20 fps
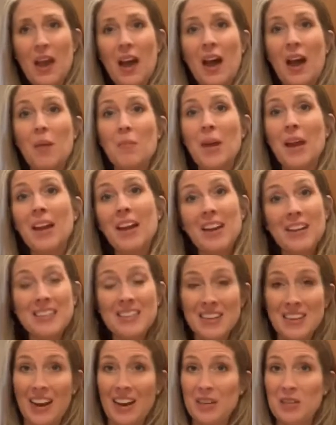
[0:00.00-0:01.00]
my
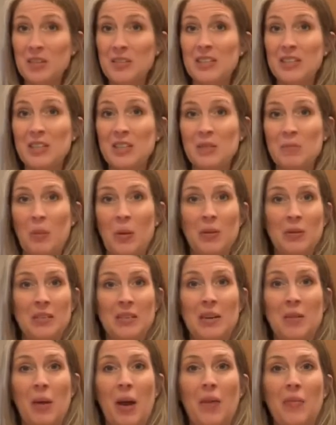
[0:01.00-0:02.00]
cousin actually just
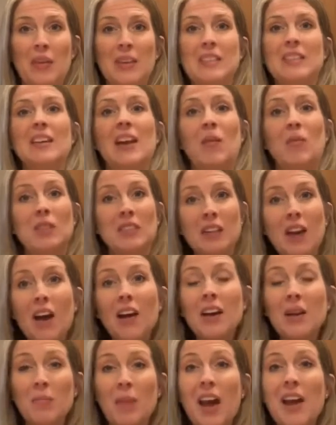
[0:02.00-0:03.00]
posted about this, and I was
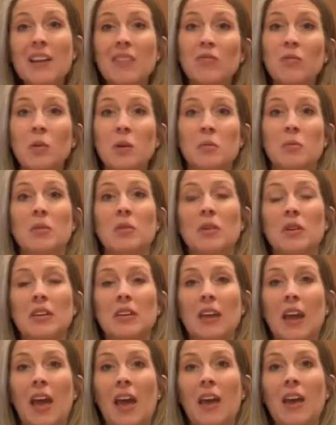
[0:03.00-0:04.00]
talking back and forth with her
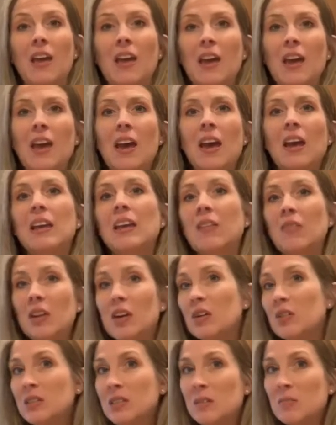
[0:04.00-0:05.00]
today,
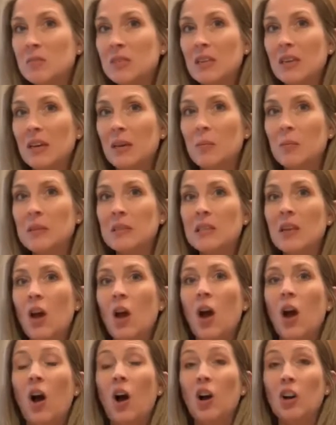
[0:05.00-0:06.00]
giving her some tips
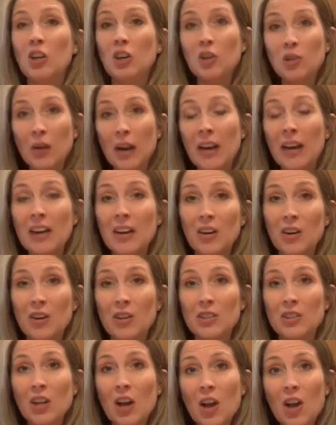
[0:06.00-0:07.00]
on crating
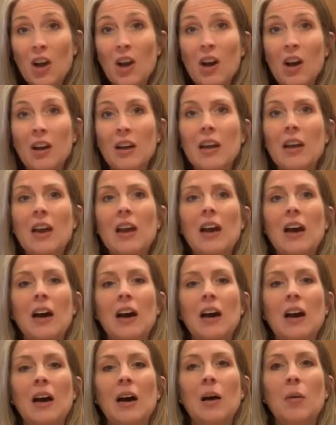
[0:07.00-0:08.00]
her dog
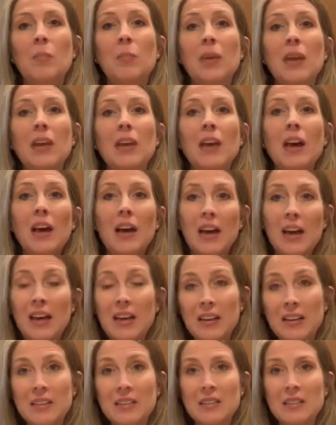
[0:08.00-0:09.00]

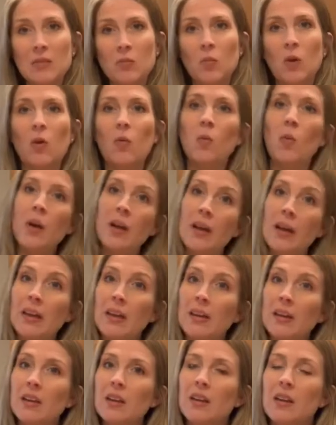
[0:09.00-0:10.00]
because, well,
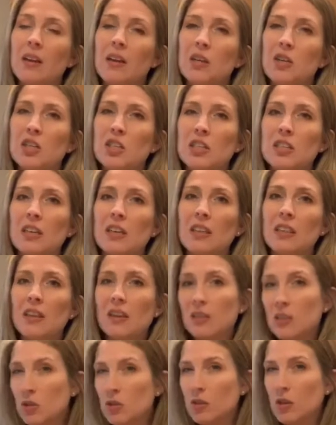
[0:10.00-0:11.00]
one, she
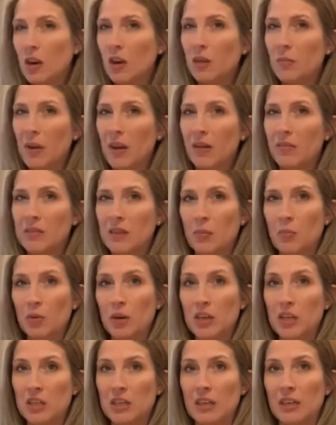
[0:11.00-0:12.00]
thinks her dog may have
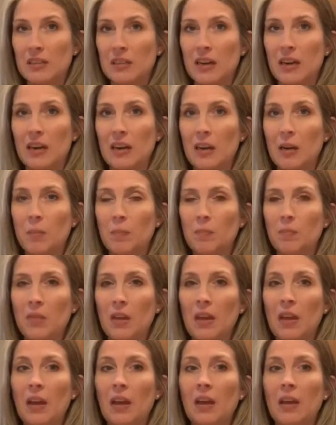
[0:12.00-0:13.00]
separation anxiety,
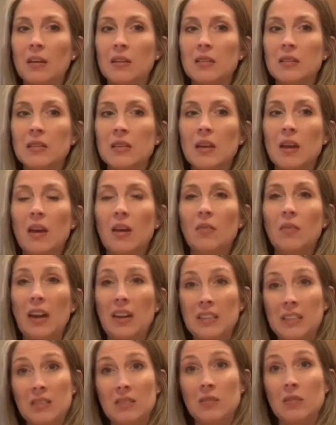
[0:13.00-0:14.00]
and
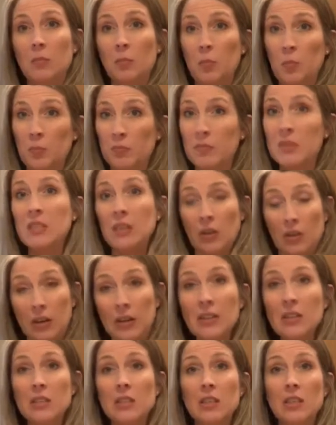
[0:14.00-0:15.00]
that's
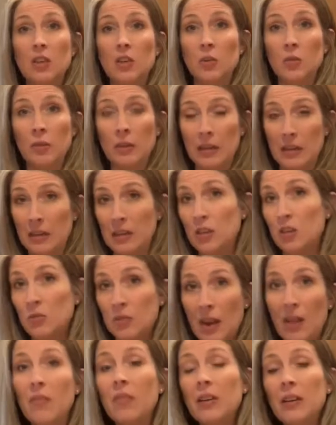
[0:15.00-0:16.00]
serious. You
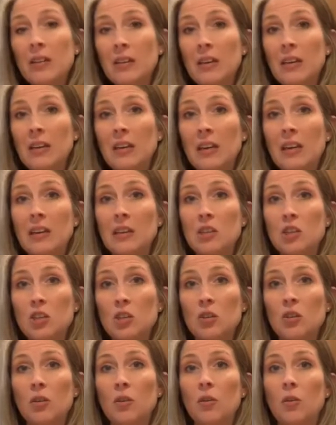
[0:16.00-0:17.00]
definitely need
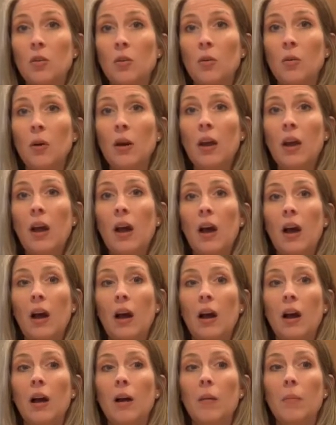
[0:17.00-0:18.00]
to
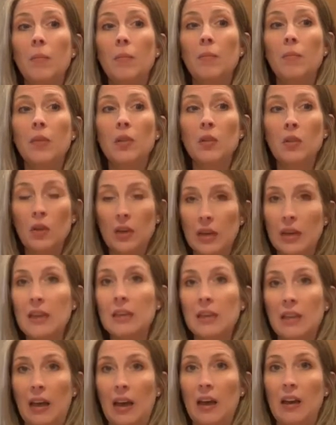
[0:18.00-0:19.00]
look
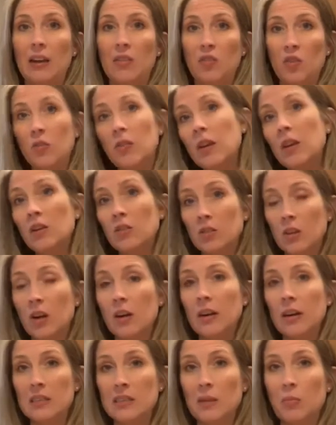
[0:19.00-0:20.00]
into that if you think your
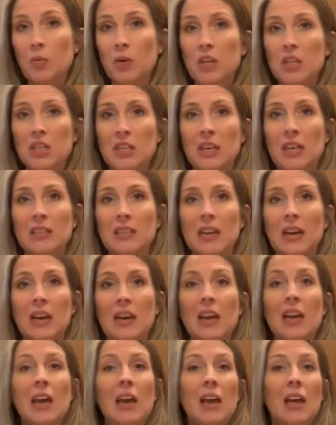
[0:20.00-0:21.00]
dog has separation
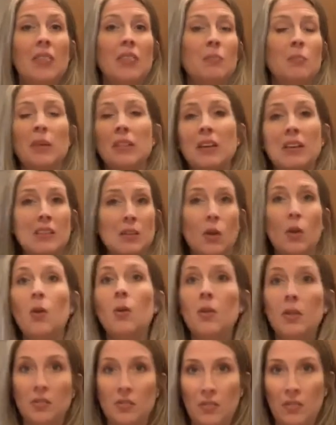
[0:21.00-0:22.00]
anxiety, but that's a
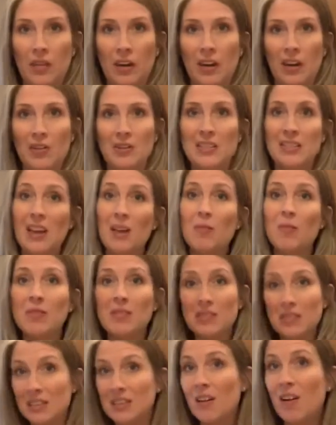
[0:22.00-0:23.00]
whole other video. Today
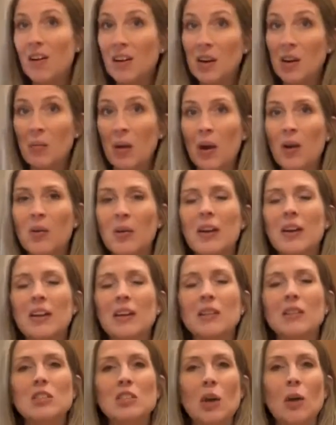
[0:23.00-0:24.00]
we're just talking about
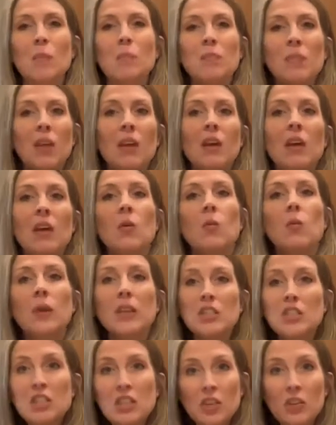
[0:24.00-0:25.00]
crating. So
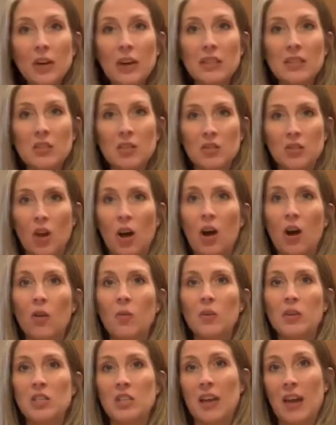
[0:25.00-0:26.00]
when she crates her
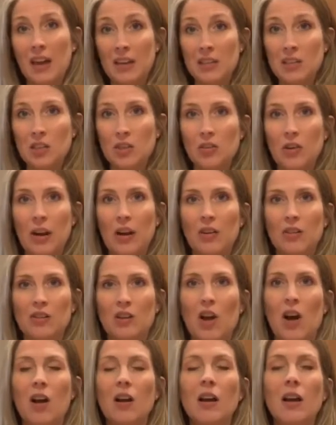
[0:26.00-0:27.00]
dog, when she has to crate her
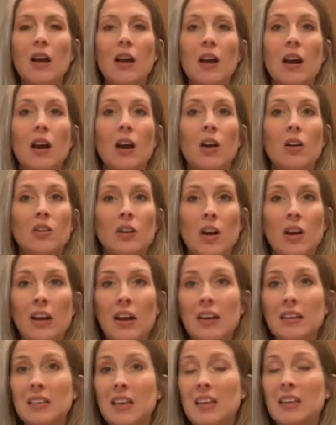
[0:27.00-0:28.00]
dog
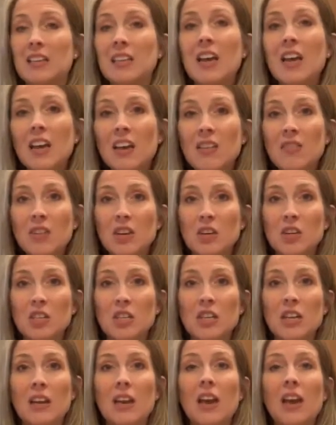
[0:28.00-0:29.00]
has a ton of
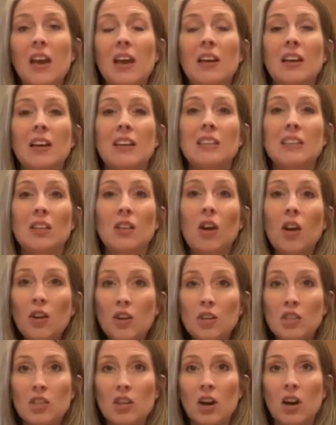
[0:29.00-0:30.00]
energy. It's a
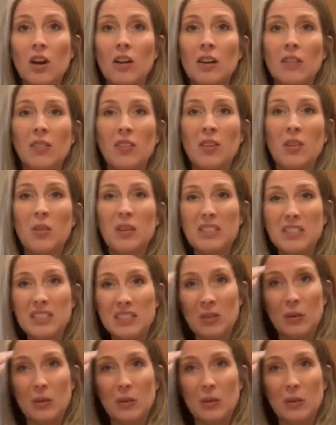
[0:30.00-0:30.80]
large dog, even though it's